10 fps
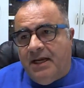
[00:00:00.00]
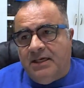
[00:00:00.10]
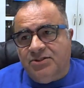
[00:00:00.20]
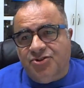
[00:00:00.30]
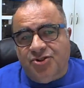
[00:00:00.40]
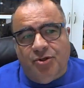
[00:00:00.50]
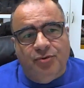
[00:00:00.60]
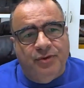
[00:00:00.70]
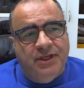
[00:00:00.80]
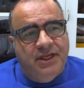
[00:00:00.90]

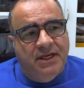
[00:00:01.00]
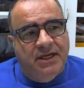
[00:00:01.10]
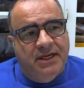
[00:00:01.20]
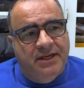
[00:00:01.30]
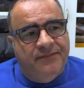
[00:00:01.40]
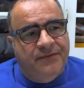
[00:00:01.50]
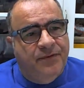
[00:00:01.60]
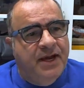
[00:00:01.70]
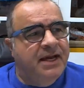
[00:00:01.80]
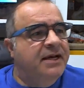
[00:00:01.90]
So if you
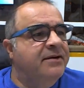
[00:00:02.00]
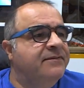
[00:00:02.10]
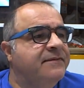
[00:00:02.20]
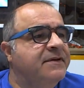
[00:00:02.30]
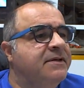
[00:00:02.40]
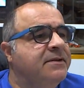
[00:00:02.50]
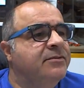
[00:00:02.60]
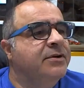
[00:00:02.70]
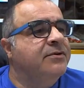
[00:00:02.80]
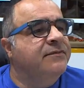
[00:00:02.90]
have, there
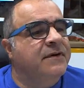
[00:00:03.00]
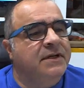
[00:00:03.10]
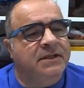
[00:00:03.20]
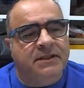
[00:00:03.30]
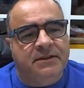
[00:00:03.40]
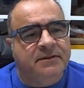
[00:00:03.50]
we go, finally.